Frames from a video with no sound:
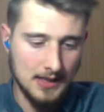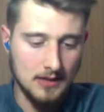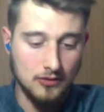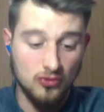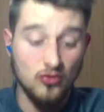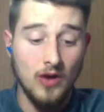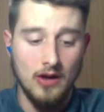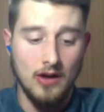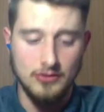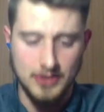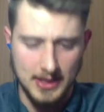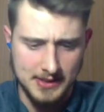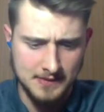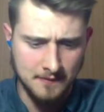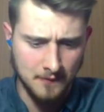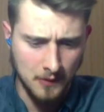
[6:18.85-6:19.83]
crown
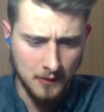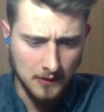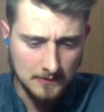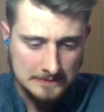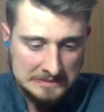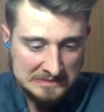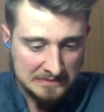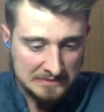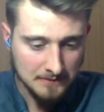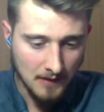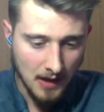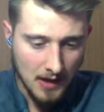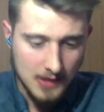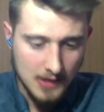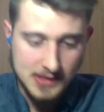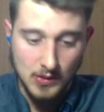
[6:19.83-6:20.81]
chest full.
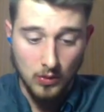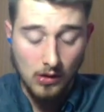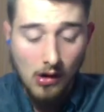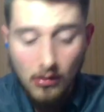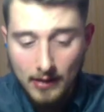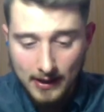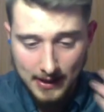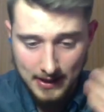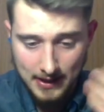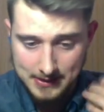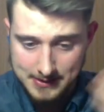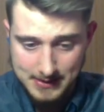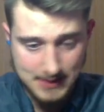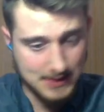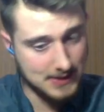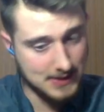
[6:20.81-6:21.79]
So we're going
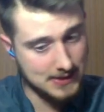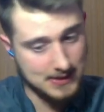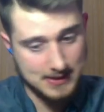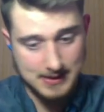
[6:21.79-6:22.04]
against